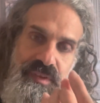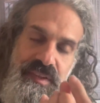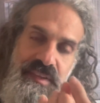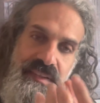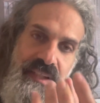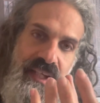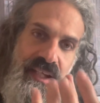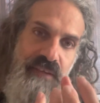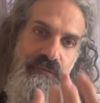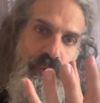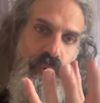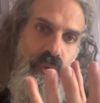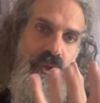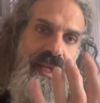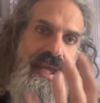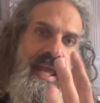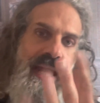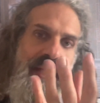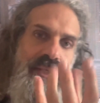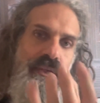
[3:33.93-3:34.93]
like a
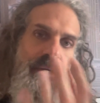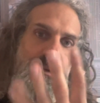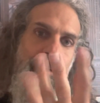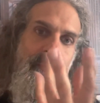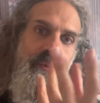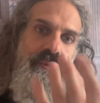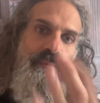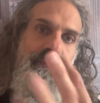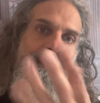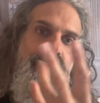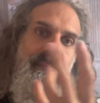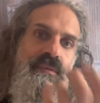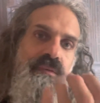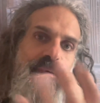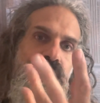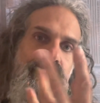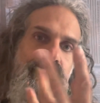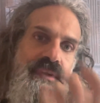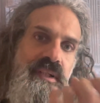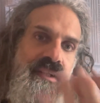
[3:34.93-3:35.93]
volcano
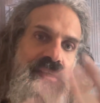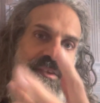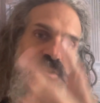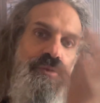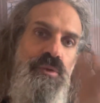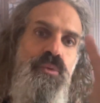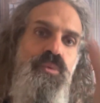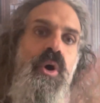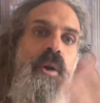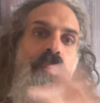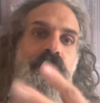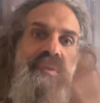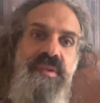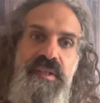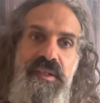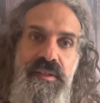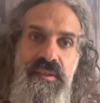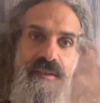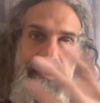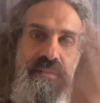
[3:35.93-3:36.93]
that is
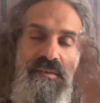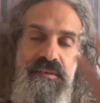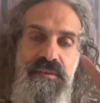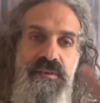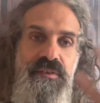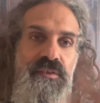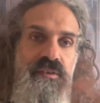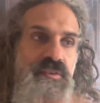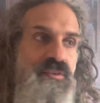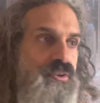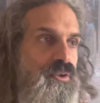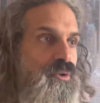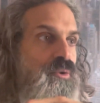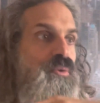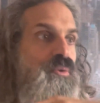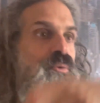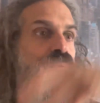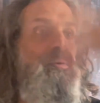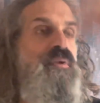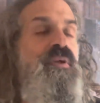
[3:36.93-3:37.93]
erupting.
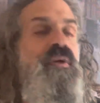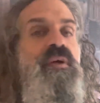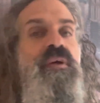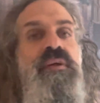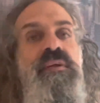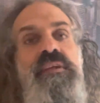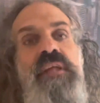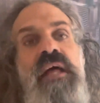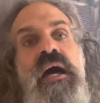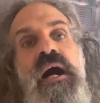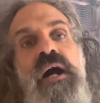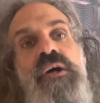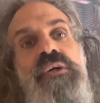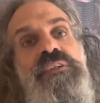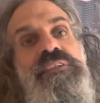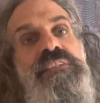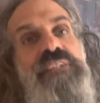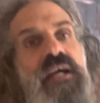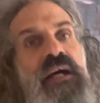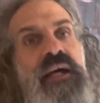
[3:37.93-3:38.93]
So the
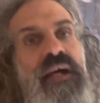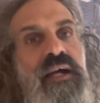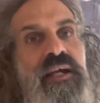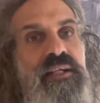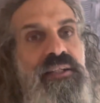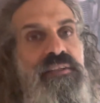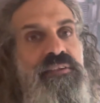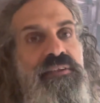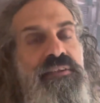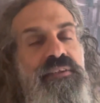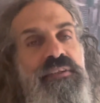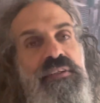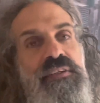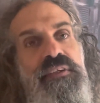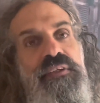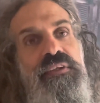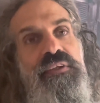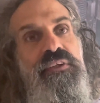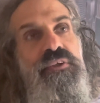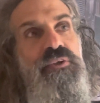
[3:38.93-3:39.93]
outside,
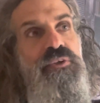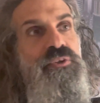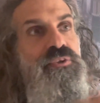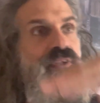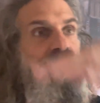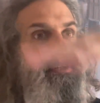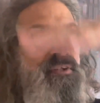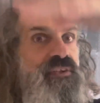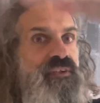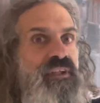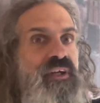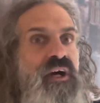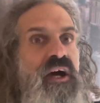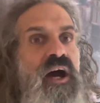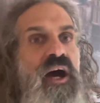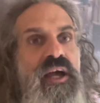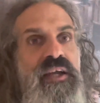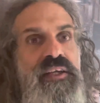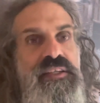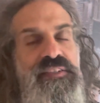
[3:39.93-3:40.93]
or the
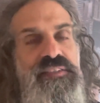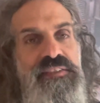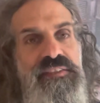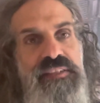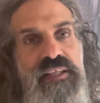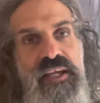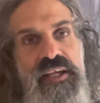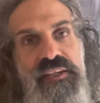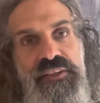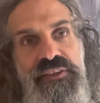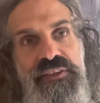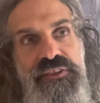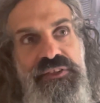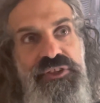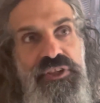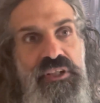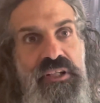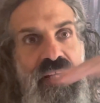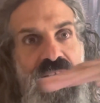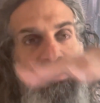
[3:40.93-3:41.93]
highest
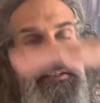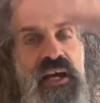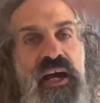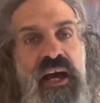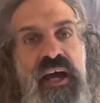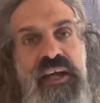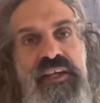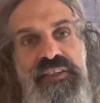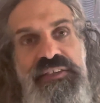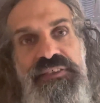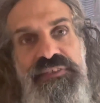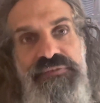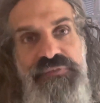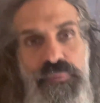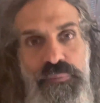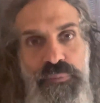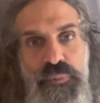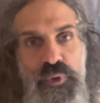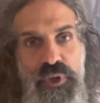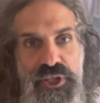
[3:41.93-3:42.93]
energy, the highest
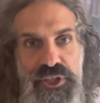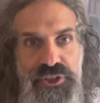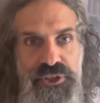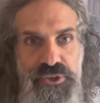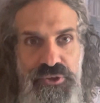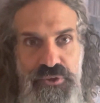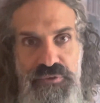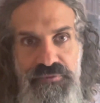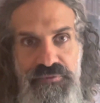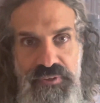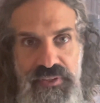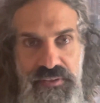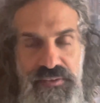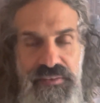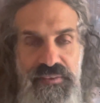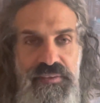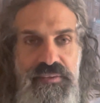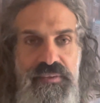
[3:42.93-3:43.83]
vibration of it,